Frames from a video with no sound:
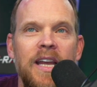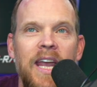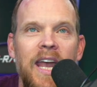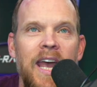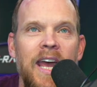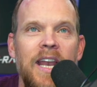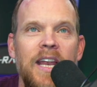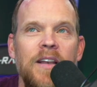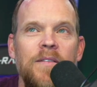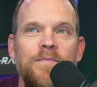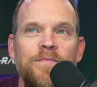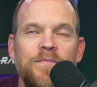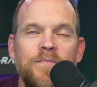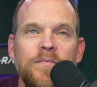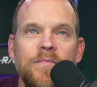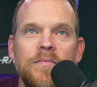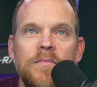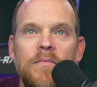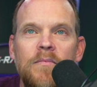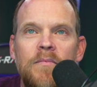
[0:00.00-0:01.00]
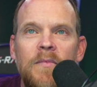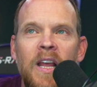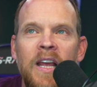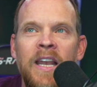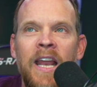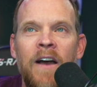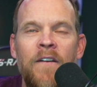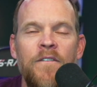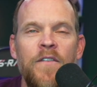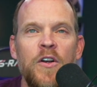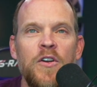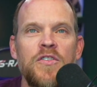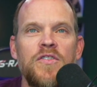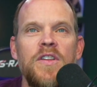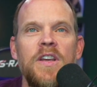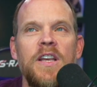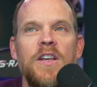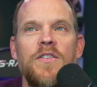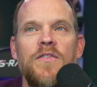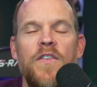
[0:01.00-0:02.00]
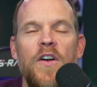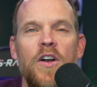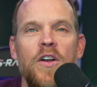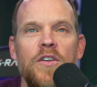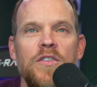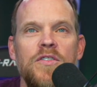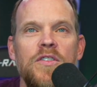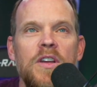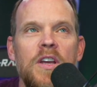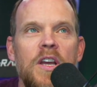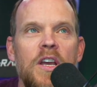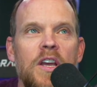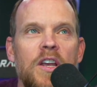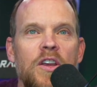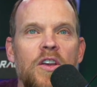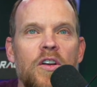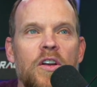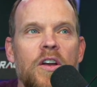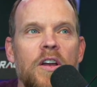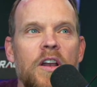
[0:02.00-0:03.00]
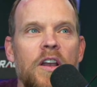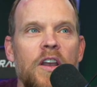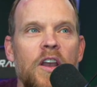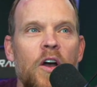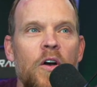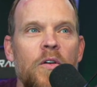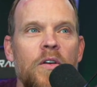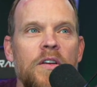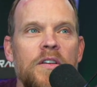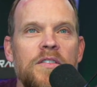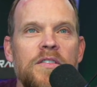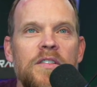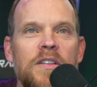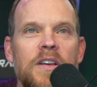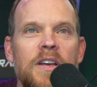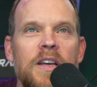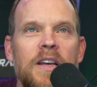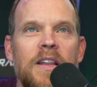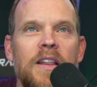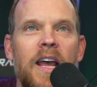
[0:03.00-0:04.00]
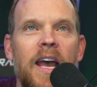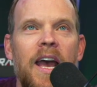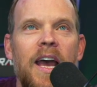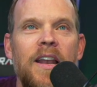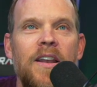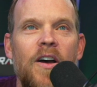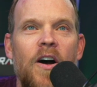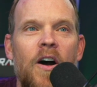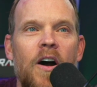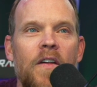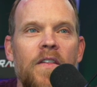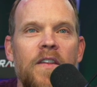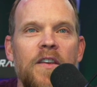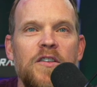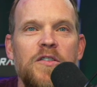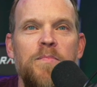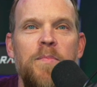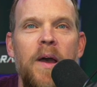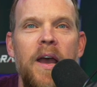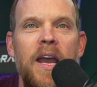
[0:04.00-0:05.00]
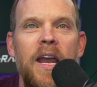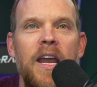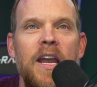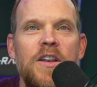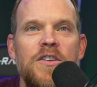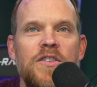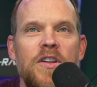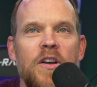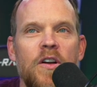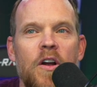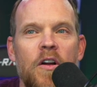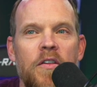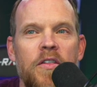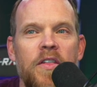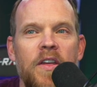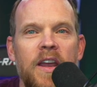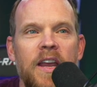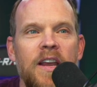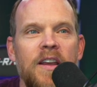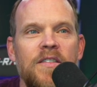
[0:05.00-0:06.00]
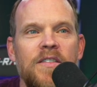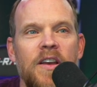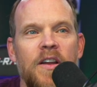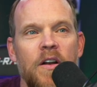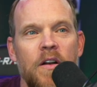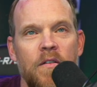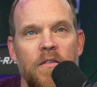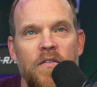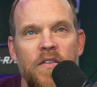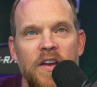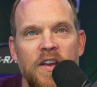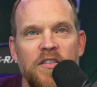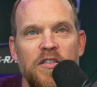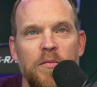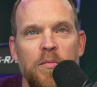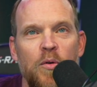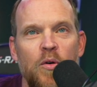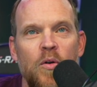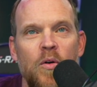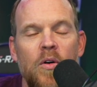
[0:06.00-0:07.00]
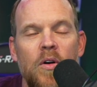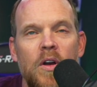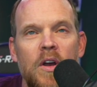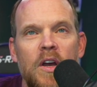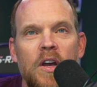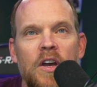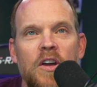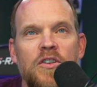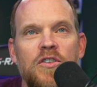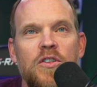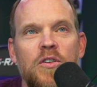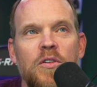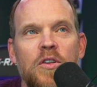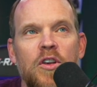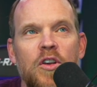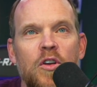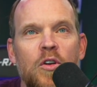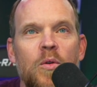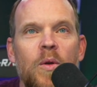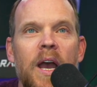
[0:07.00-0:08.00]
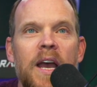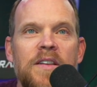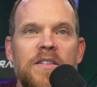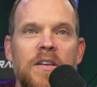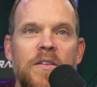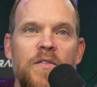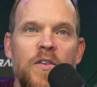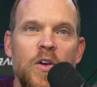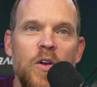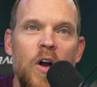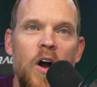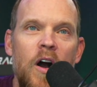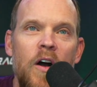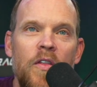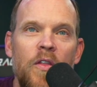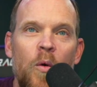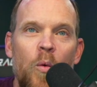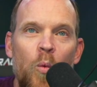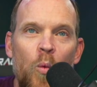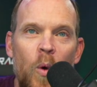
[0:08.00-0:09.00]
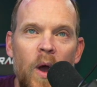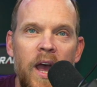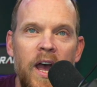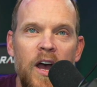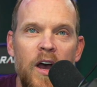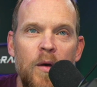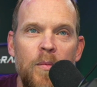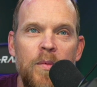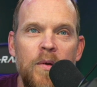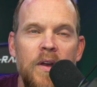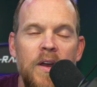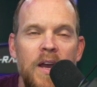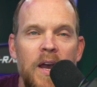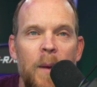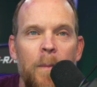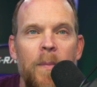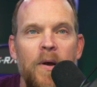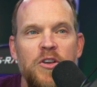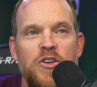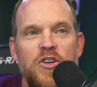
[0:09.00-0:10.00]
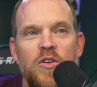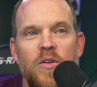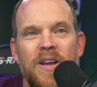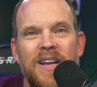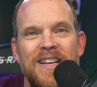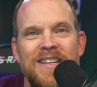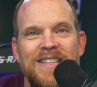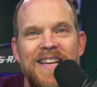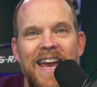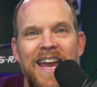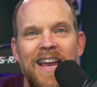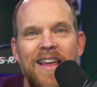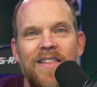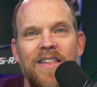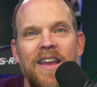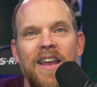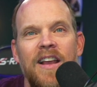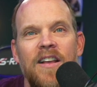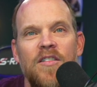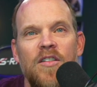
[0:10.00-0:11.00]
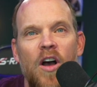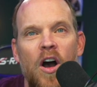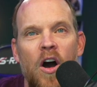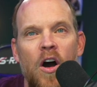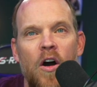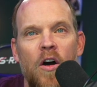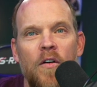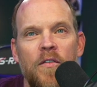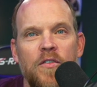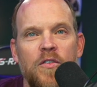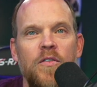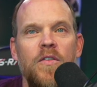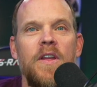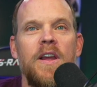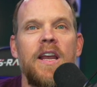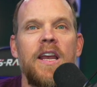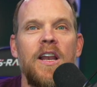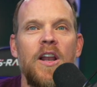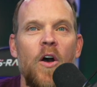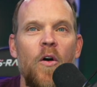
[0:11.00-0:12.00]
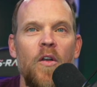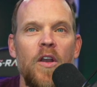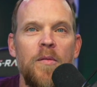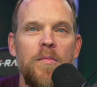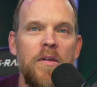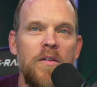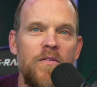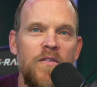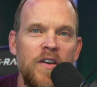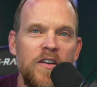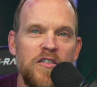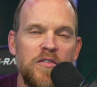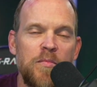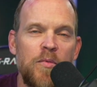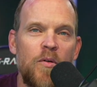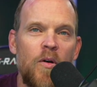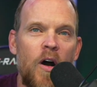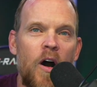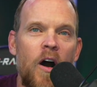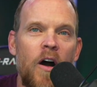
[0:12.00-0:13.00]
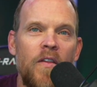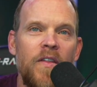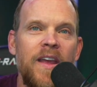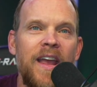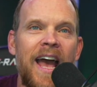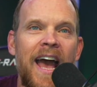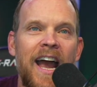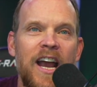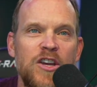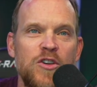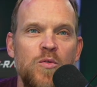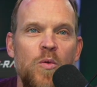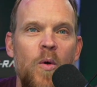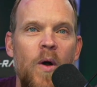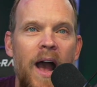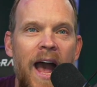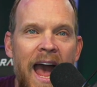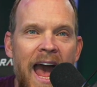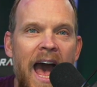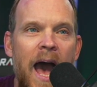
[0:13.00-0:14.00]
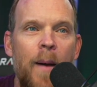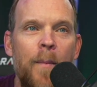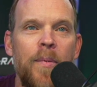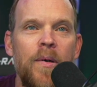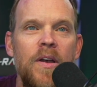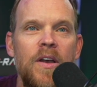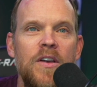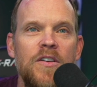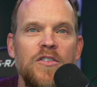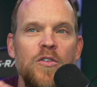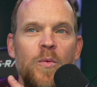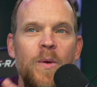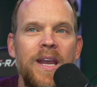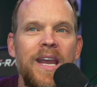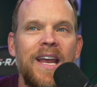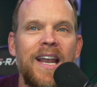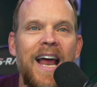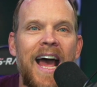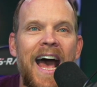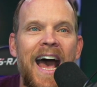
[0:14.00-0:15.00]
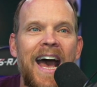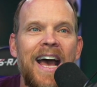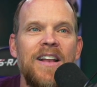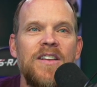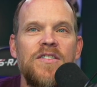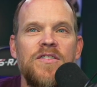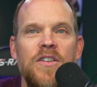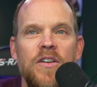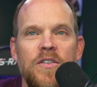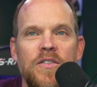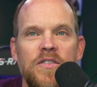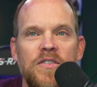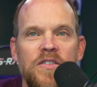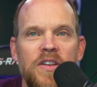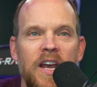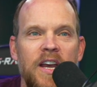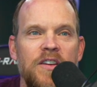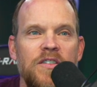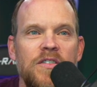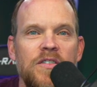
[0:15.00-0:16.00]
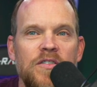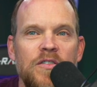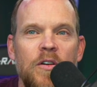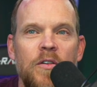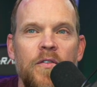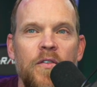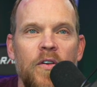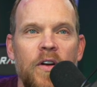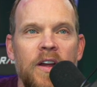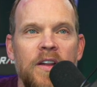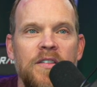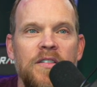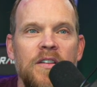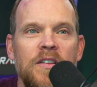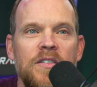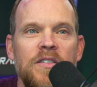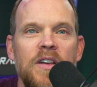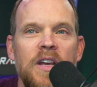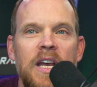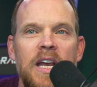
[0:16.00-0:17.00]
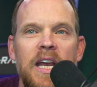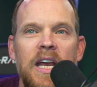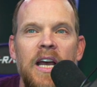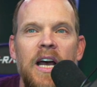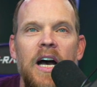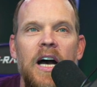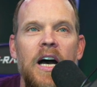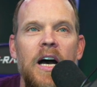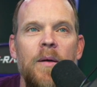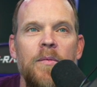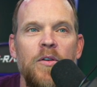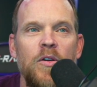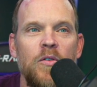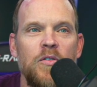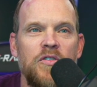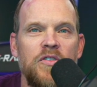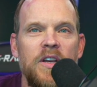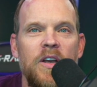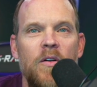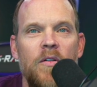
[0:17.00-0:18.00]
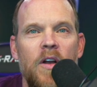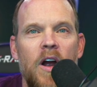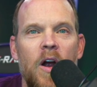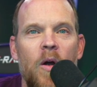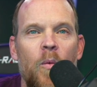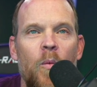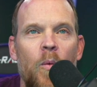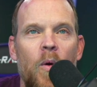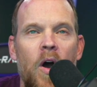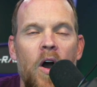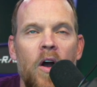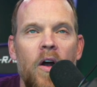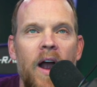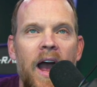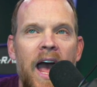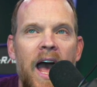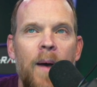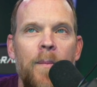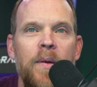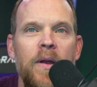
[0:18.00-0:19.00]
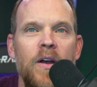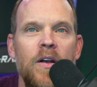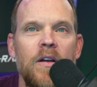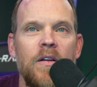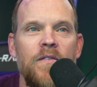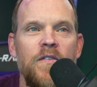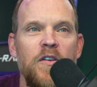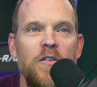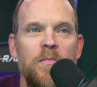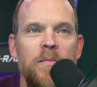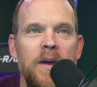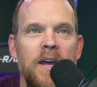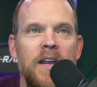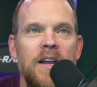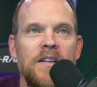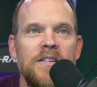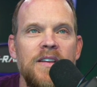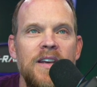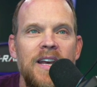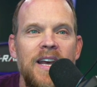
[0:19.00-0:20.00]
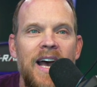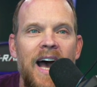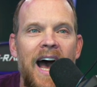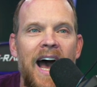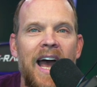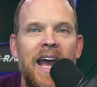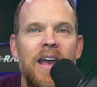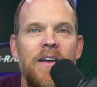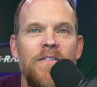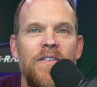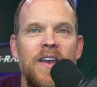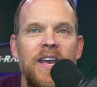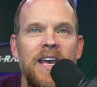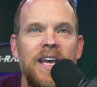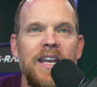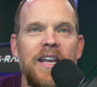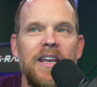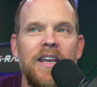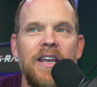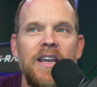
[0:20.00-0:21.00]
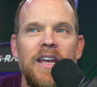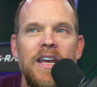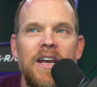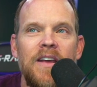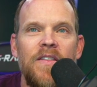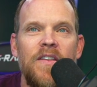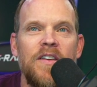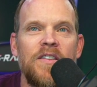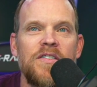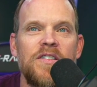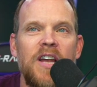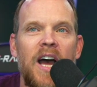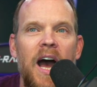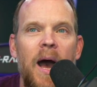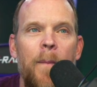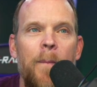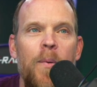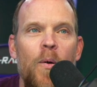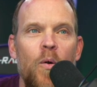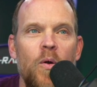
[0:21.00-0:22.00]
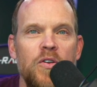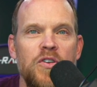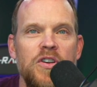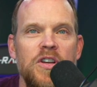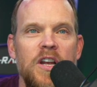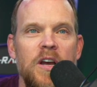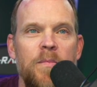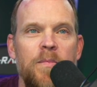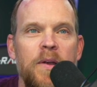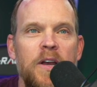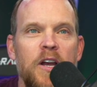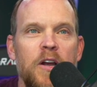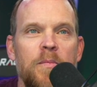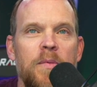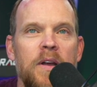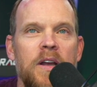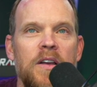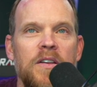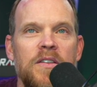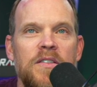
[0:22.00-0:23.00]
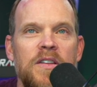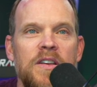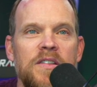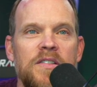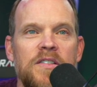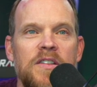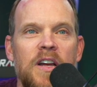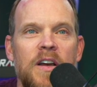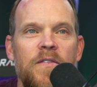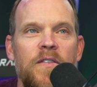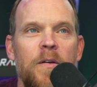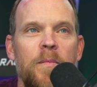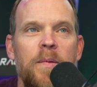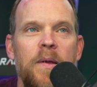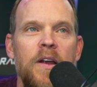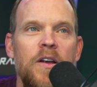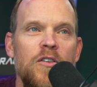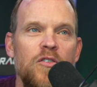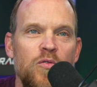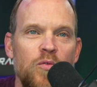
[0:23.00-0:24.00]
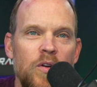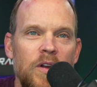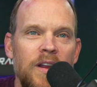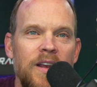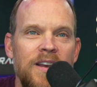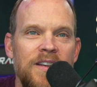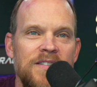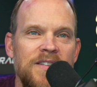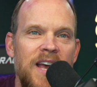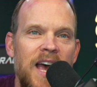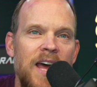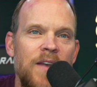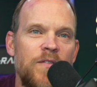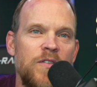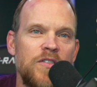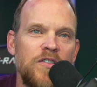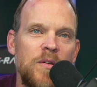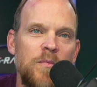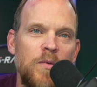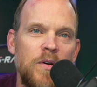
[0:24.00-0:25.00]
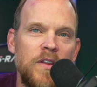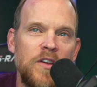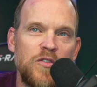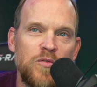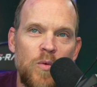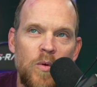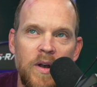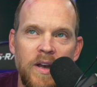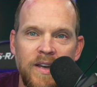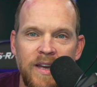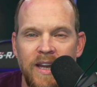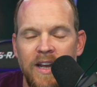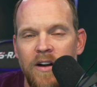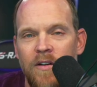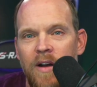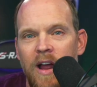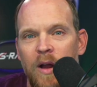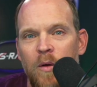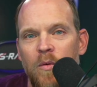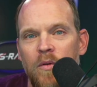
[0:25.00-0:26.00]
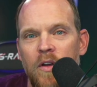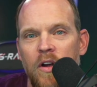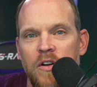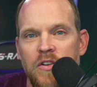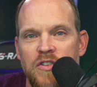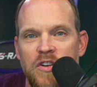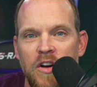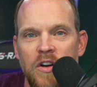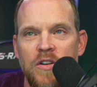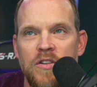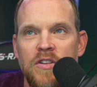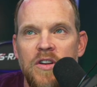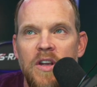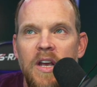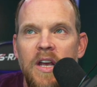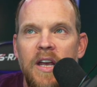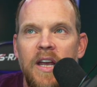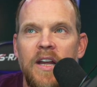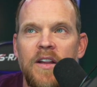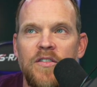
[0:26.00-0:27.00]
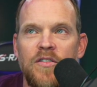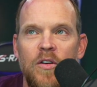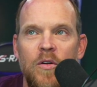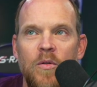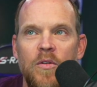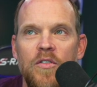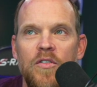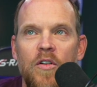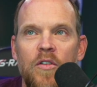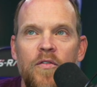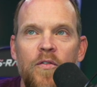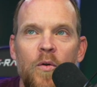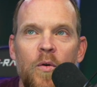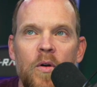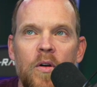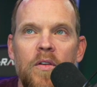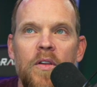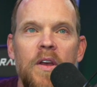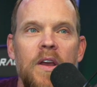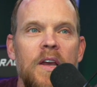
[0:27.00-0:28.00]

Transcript: Edit. Now, first things first, you're going to notice that on this page, there are things that are visible to you as if you're on the web, but you can take things off so they can only be visible on the actual app. So we can hide certain sections. So for instance, you'll see on our app here in a few minutes, I have hidden this top portion up here because this stuff up here is really designed for someone that's wanting to interact with our church and so on and so forth.